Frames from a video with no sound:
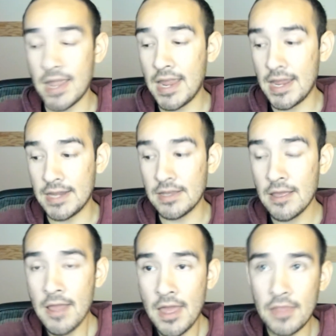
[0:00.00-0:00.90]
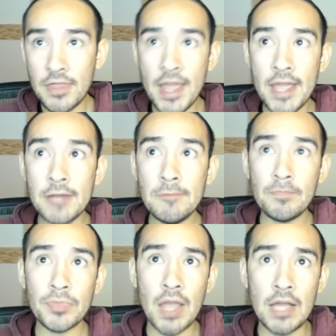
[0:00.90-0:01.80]
And then
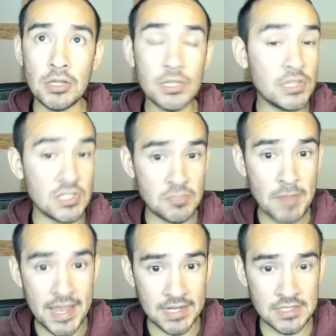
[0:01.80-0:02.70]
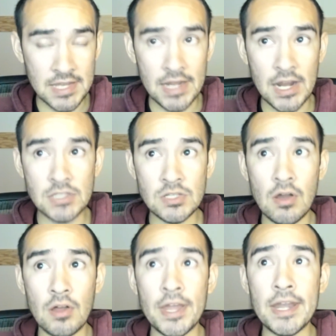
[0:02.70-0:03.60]
I looked at the specs and I
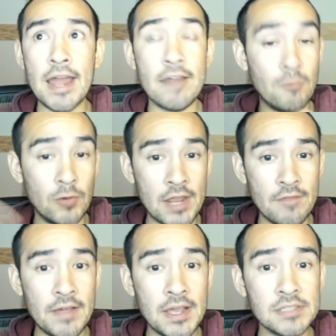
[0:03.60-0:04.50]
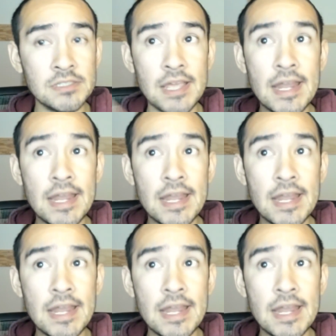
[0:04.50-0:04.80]
saw that it had 4K fast,